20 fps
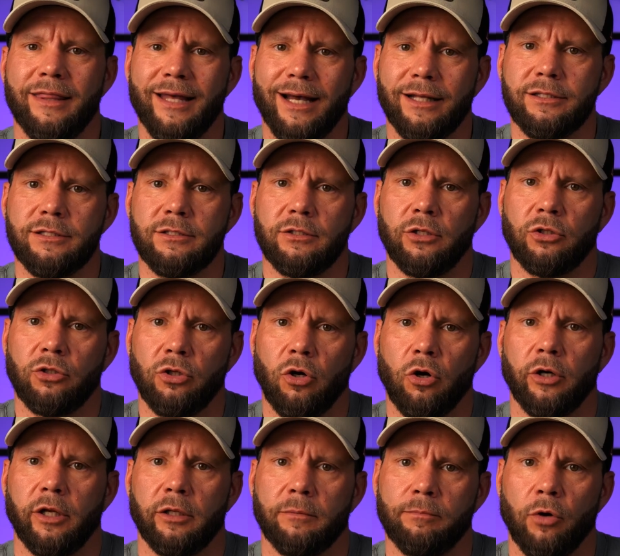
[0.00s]
that's the
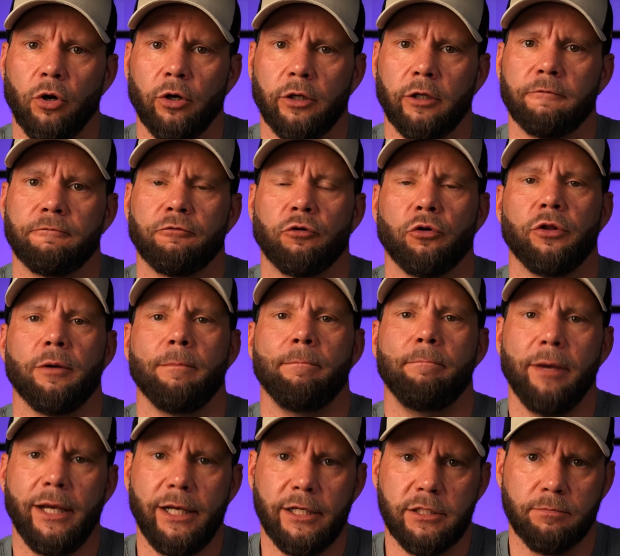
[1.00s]
target market for the
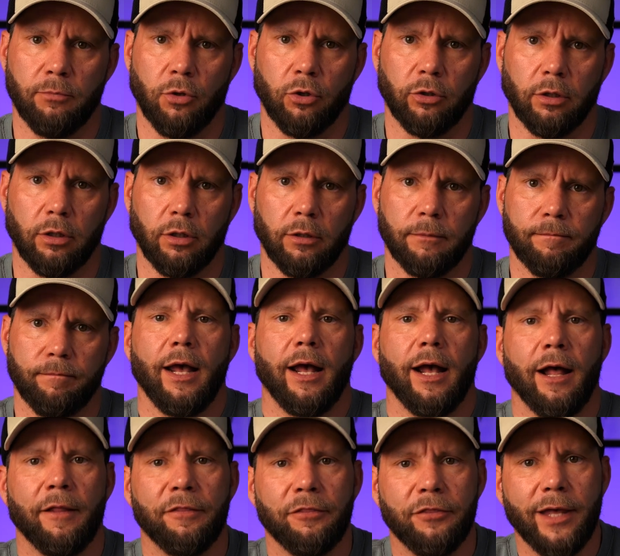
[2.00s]
base model.
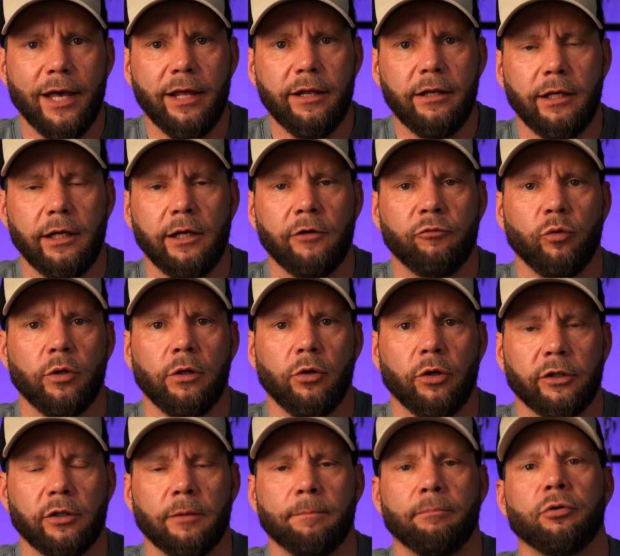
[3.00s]
And then if we
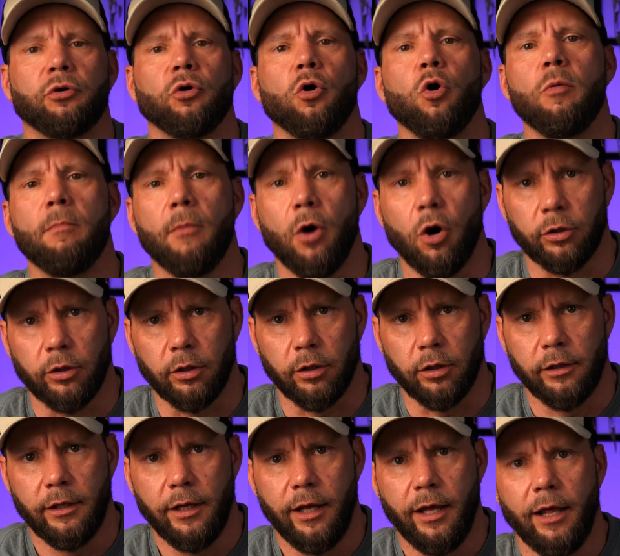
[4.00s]
look at the pro
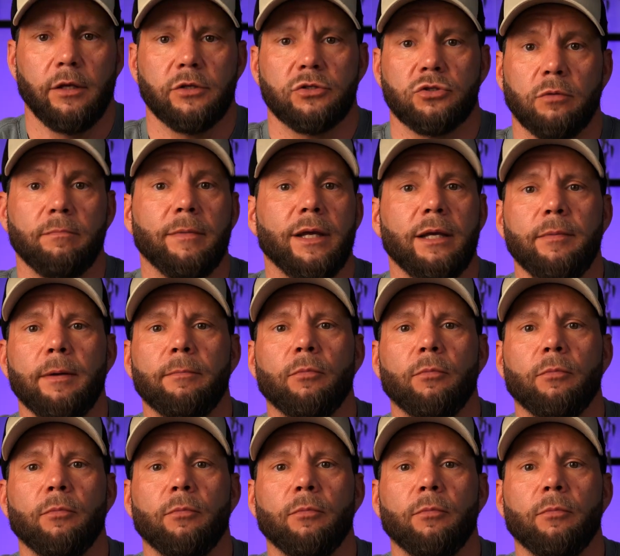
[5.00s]
model, so maybe